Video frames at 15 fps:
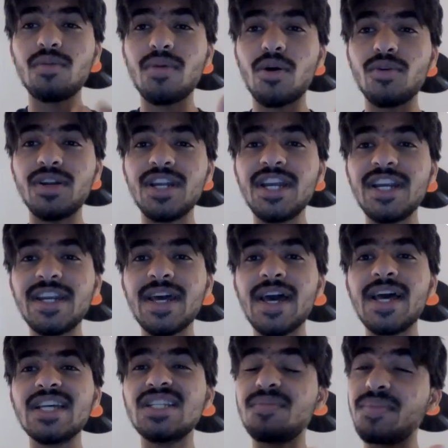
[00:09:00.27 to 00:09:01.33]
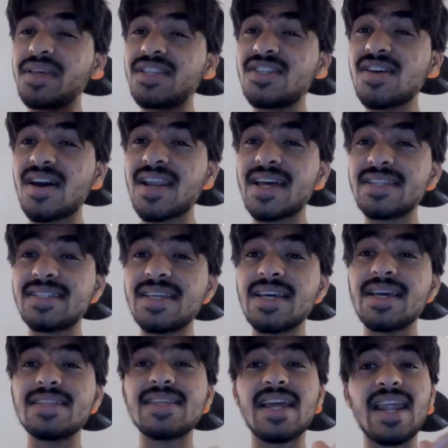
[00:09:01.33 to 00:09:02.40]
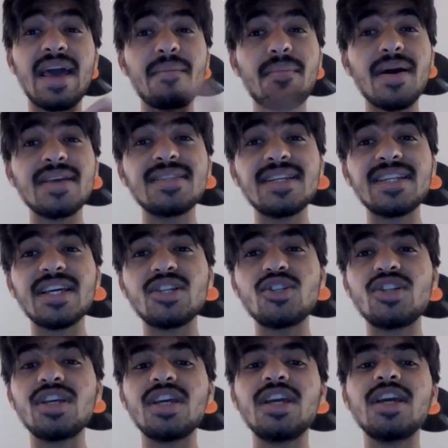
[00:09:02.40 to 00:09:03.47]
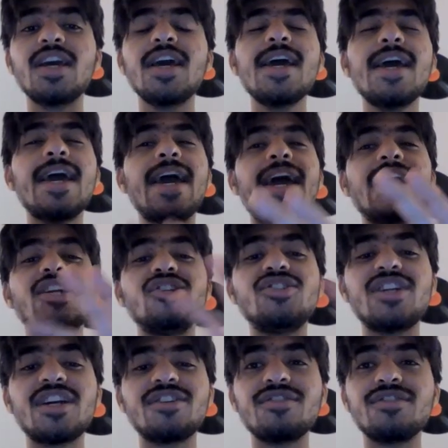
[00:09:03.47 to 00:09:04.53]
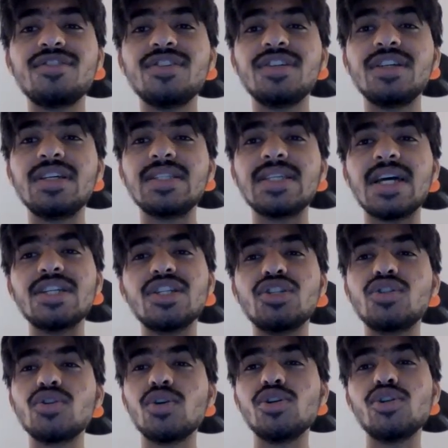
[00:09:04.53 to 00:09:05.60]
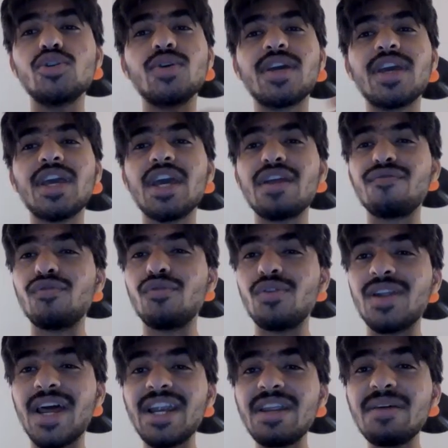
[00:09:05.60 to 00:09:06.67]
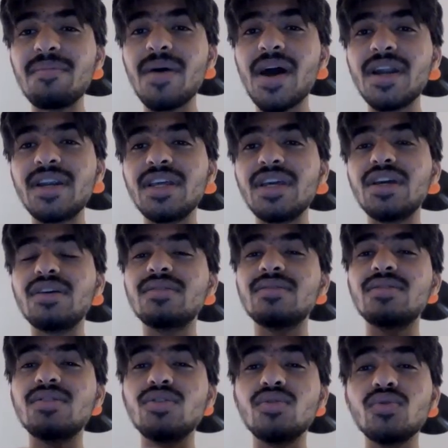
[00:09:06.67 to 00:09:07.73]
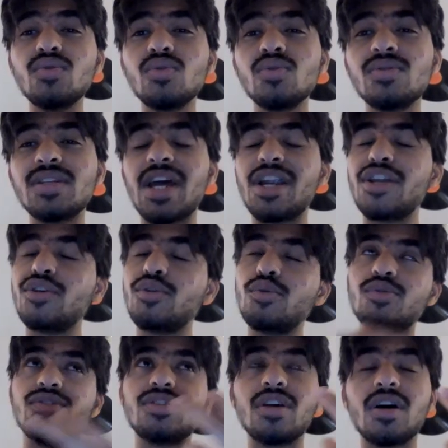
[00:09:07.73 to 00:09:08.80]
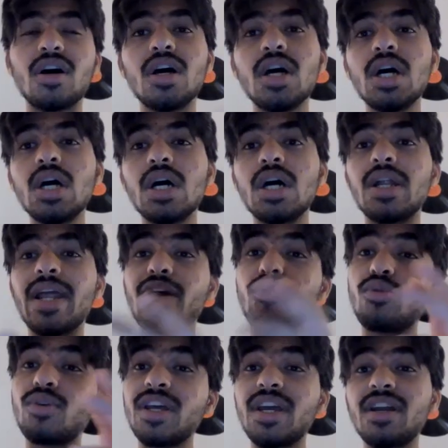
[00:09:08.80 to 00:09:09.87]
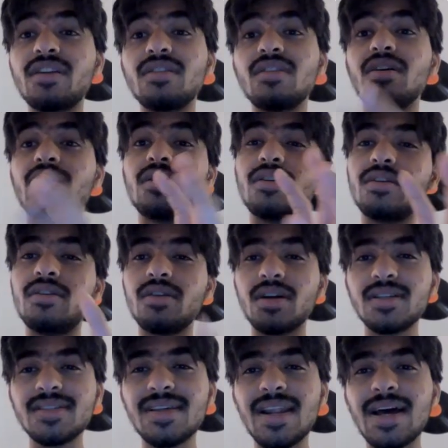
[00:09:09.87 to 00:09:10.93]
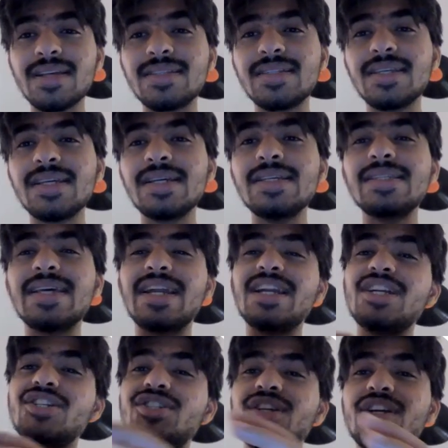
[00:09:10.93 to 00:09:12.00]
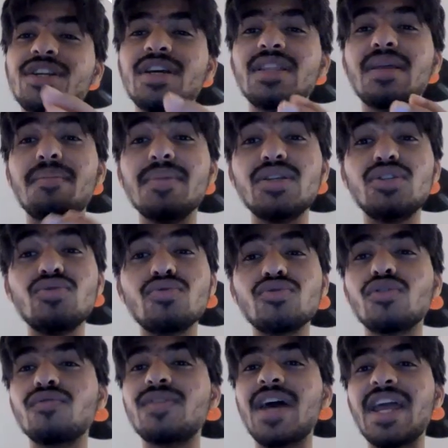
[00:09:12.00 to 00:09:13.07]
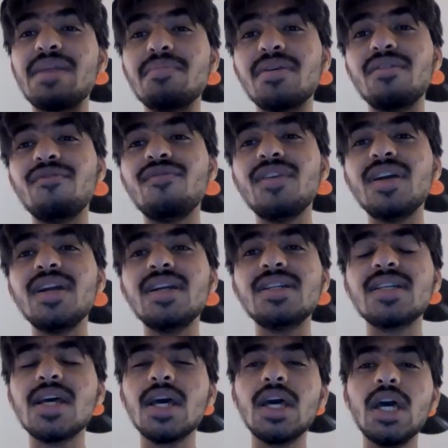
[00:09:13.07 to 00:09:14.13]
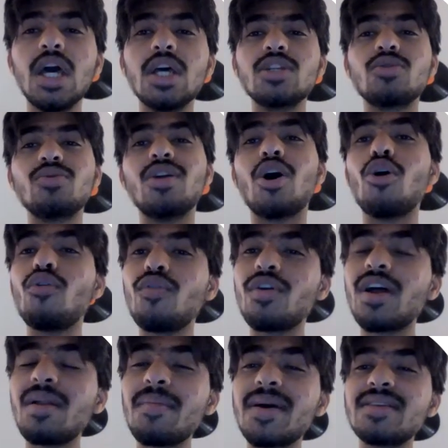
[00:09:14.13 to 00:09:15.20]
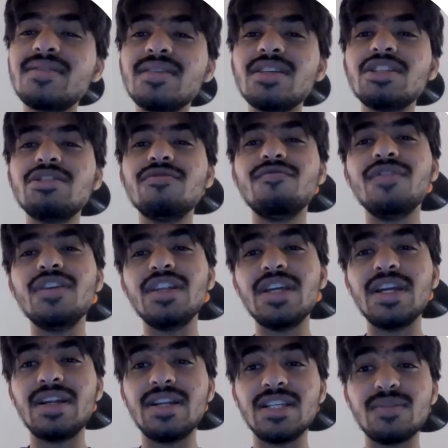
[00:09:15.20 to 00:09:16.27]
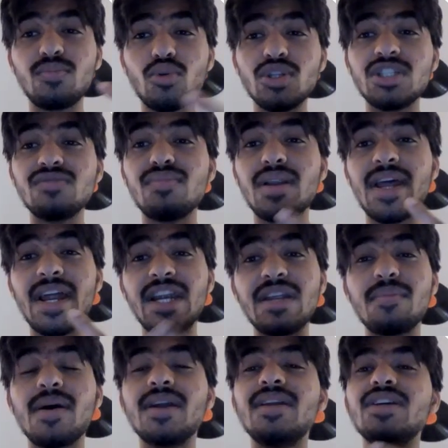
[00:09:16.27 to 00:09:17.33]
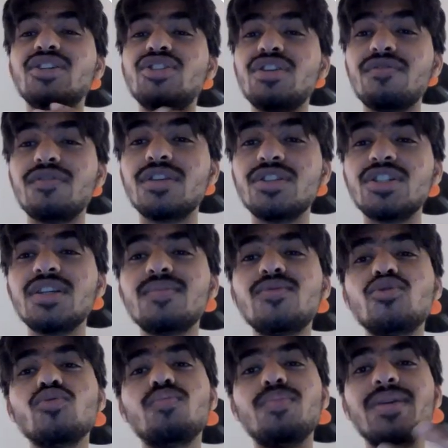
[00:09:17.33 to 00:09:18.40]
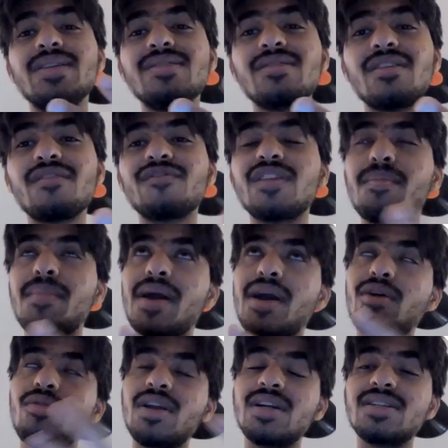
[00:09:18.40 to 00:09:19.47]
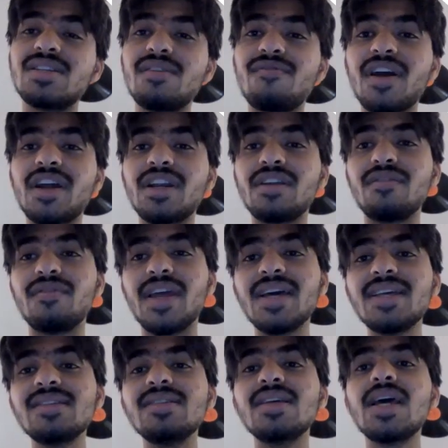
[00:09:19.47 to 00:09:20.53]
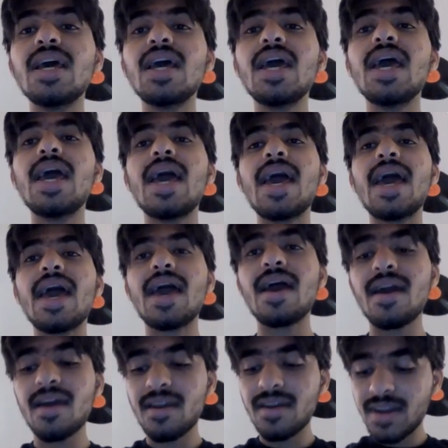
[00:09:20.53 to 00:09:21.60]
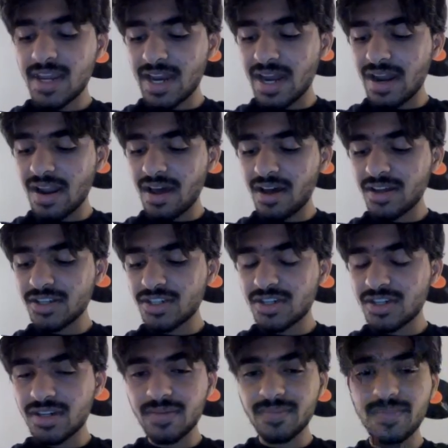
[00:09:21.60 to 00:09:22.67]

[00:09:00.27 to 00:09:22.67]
about D-test, PCR assays, and MIC testing. And strategies, I just told you to careful the antibiotics use and use the rotate the drugs classes and restricting the misuse of the animal feeds. So the overall message, we need responsible antibiotic stewardships to preserve the macrolides effectiveness. And in last,